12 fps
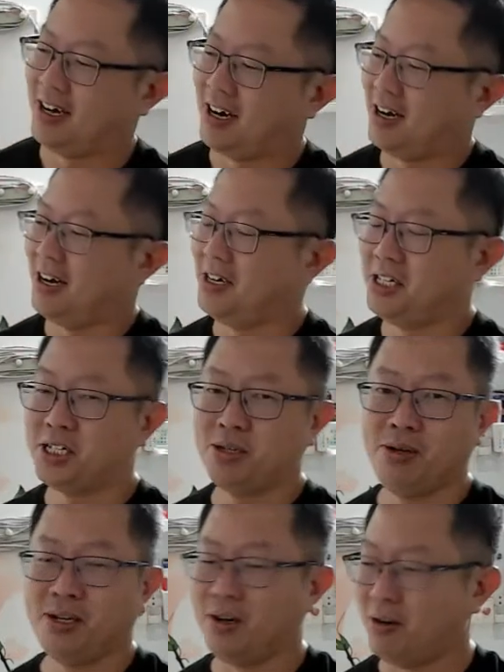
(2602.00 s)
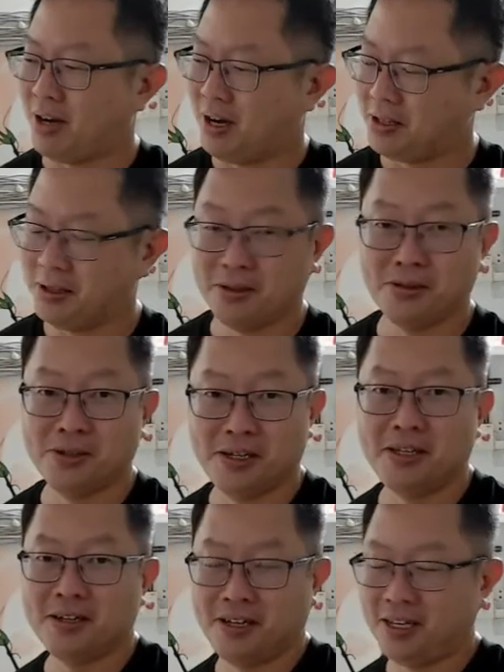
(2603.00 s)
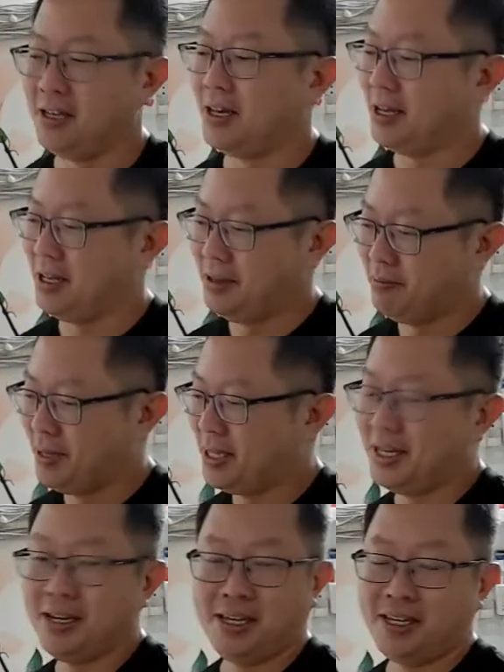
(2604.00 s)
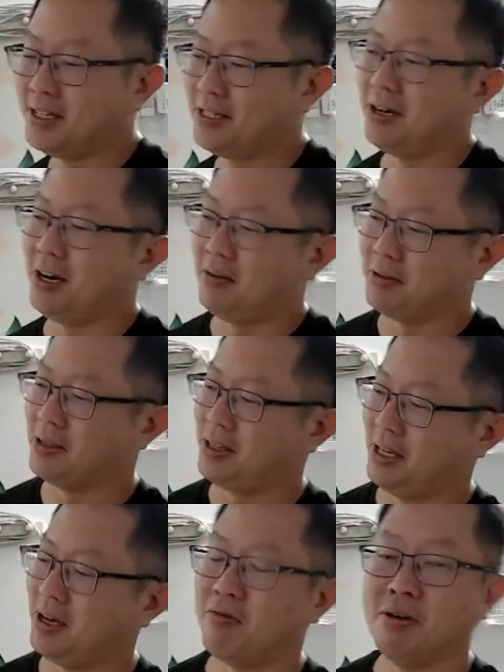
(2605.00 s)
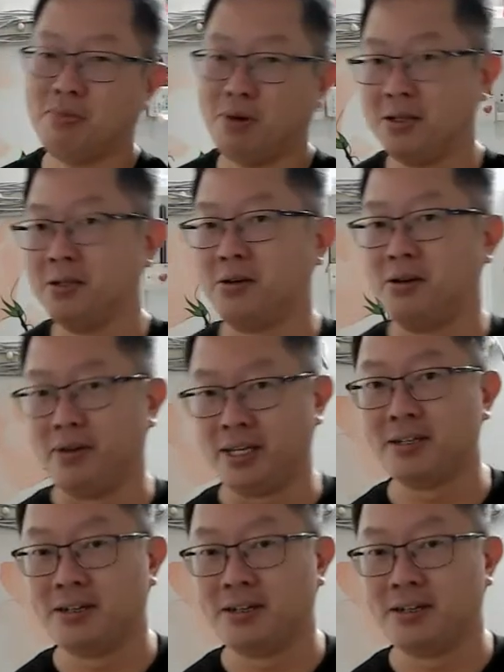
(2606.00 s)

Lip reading: unsure of how to do it immediately. So I have to think of a model drawing.